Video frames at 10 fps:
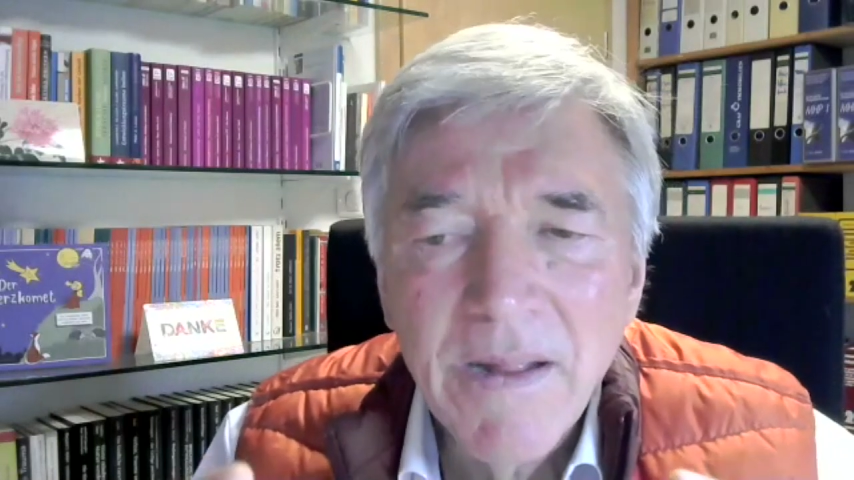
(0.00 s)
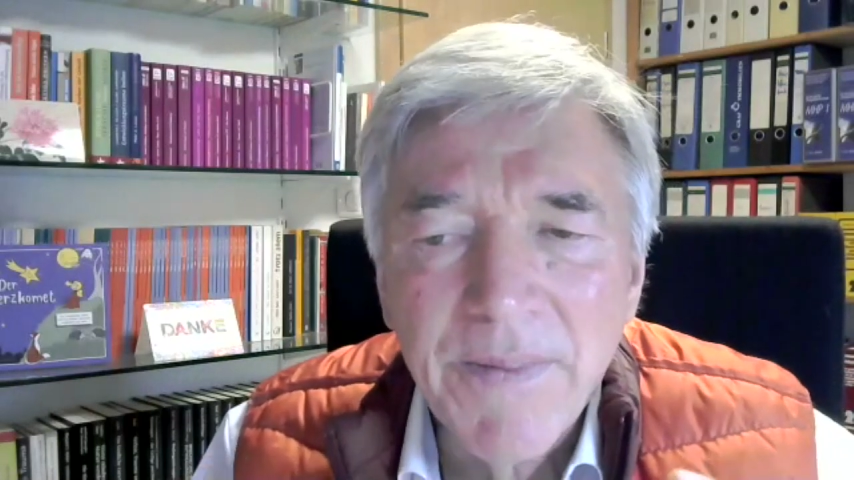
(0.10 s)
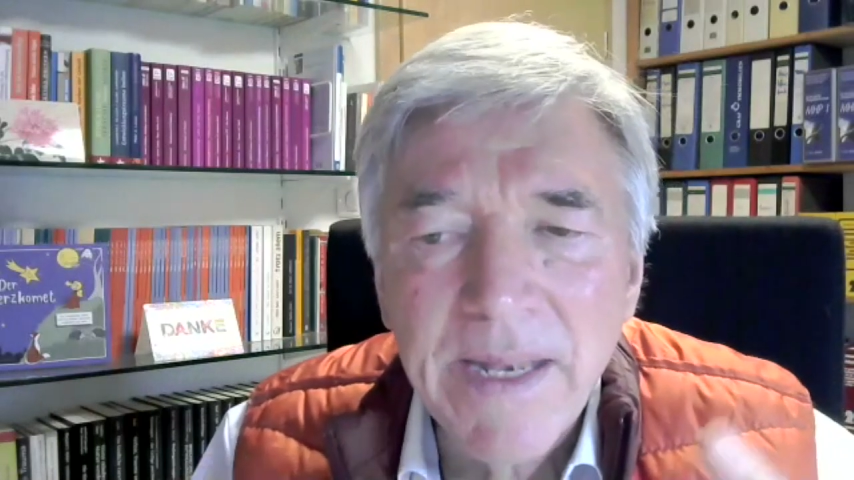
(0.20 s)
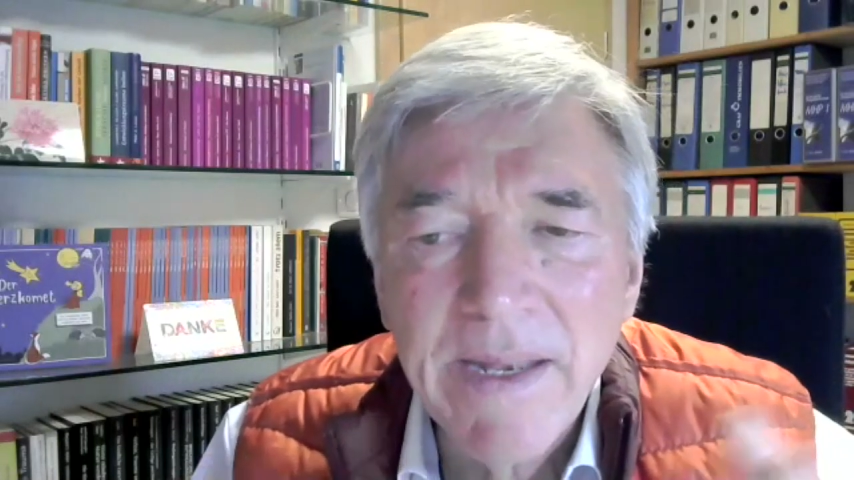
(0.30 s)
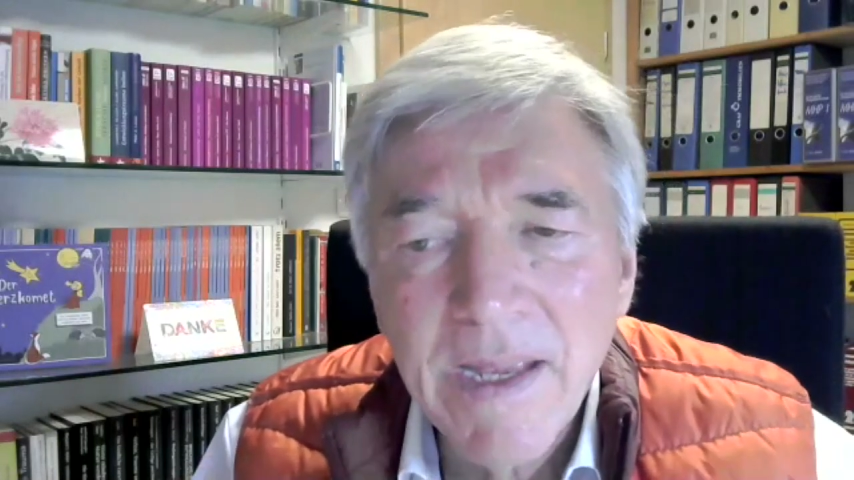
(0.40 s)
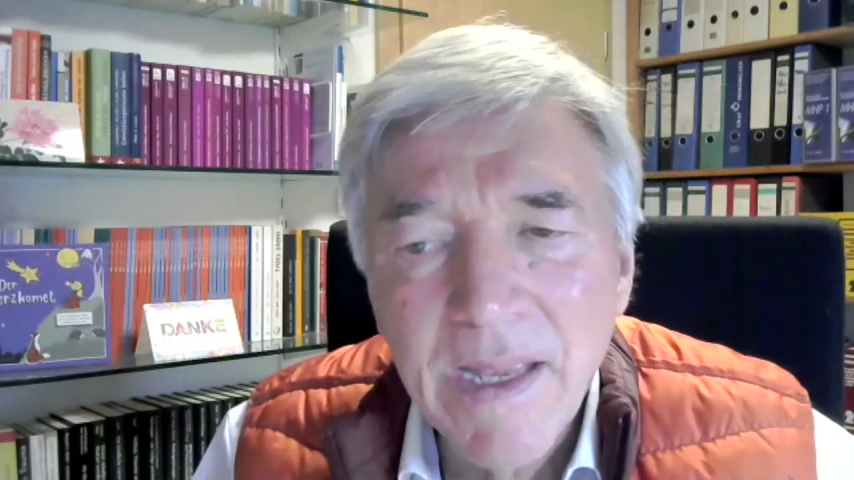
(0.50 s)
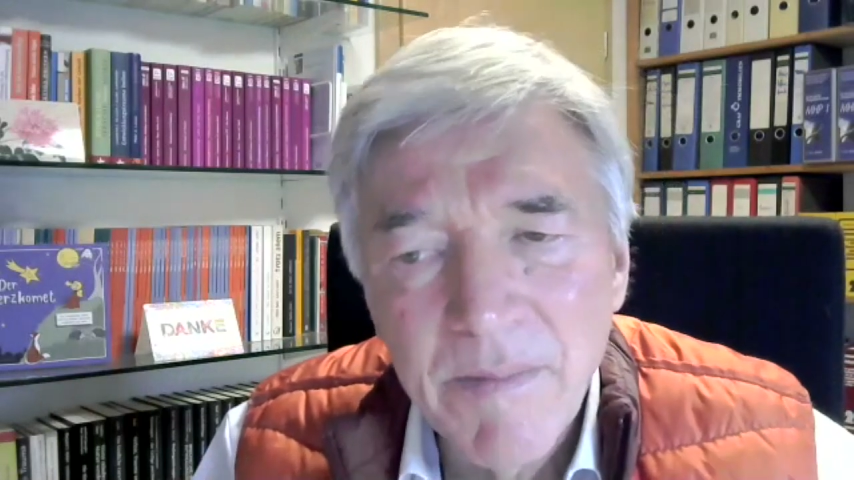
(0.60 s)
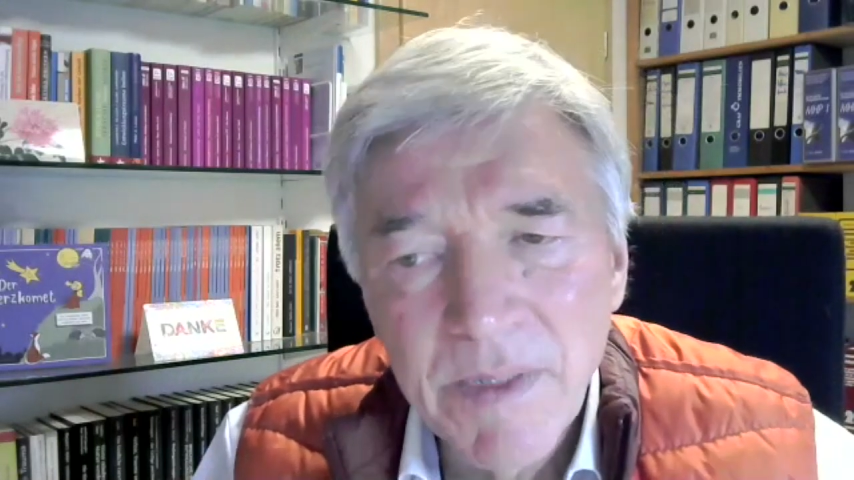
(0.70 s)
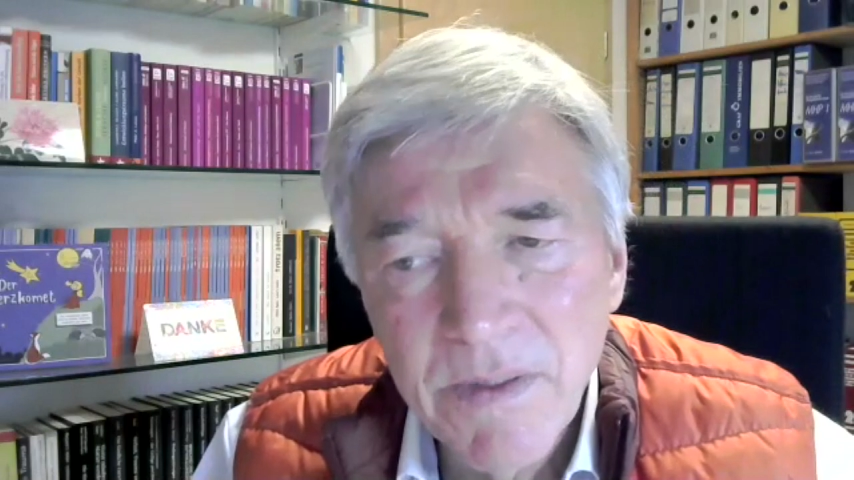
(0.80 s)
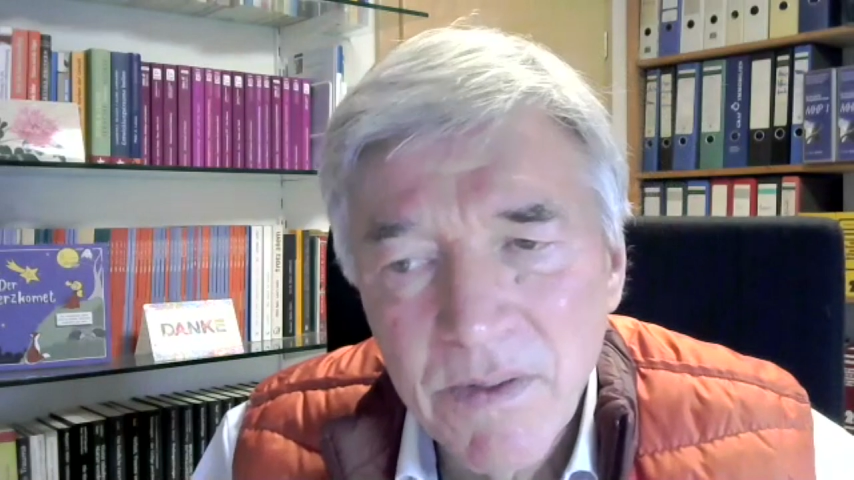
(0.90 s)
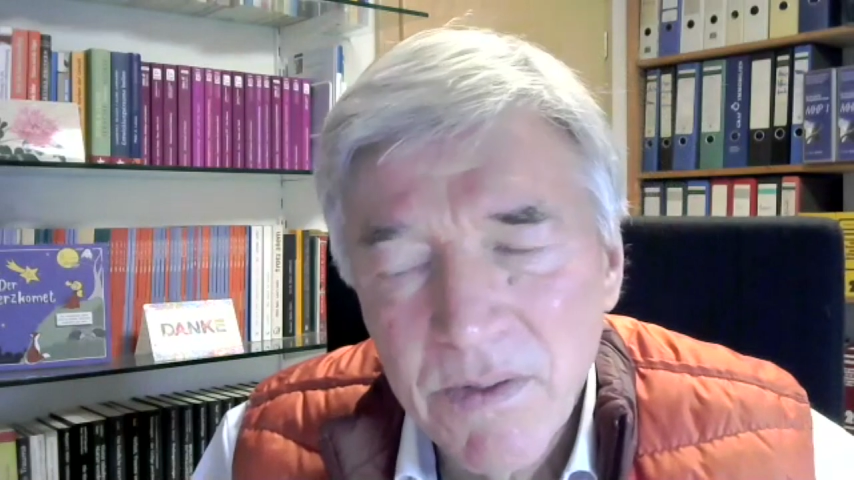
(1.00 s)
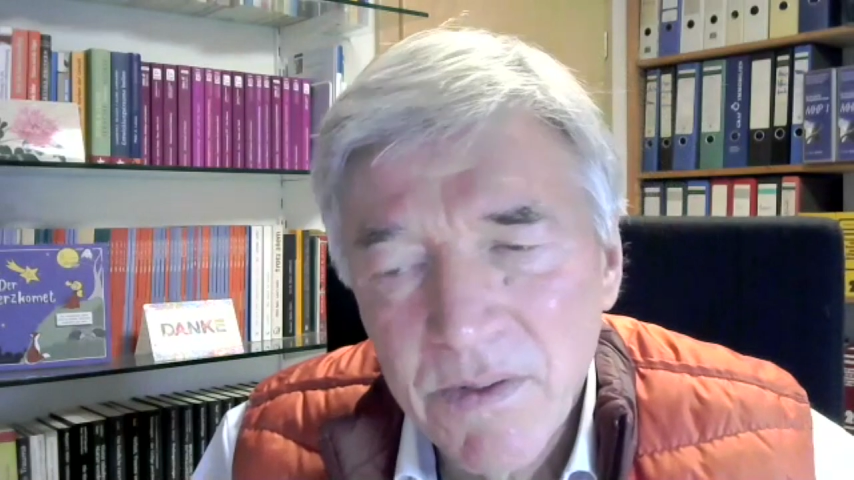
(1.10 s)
And then I come into